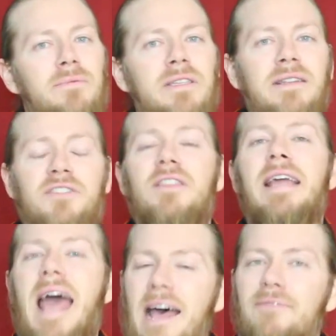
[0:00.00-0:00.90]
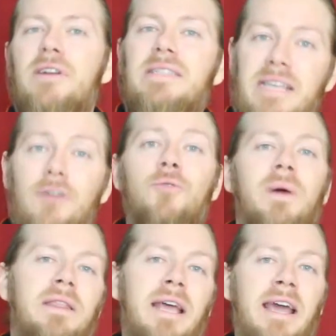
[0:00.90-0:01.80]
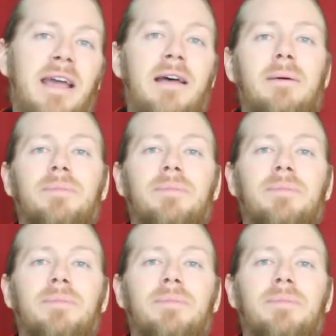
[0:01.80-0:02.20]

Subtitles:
It was initially every single Monday,